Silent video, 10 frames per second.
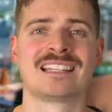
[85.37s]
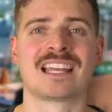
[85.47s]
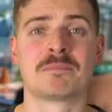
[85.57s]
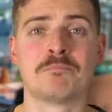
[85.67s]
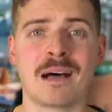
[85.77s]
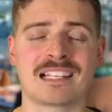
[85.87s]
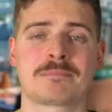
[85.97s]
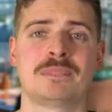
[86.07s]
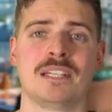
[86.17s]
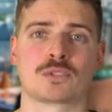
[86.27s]
that
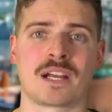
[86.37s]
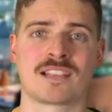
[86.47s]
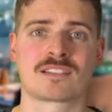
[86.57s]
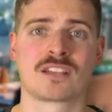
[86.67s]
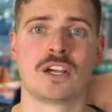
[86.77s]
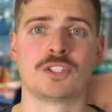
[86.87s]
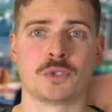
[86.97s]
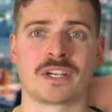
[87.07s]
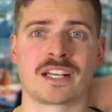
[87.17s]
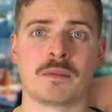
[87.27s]
must be addressed
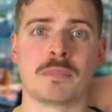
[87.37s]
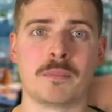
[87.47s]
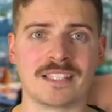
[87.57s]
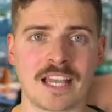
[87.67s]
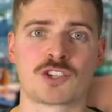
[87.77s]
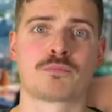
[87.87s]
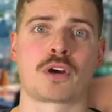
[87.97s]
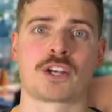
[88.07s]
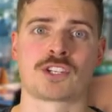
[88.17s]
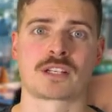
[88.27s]
during an implementation
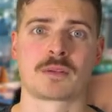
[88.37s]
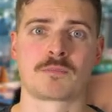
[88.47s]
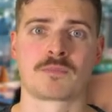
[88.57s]
project.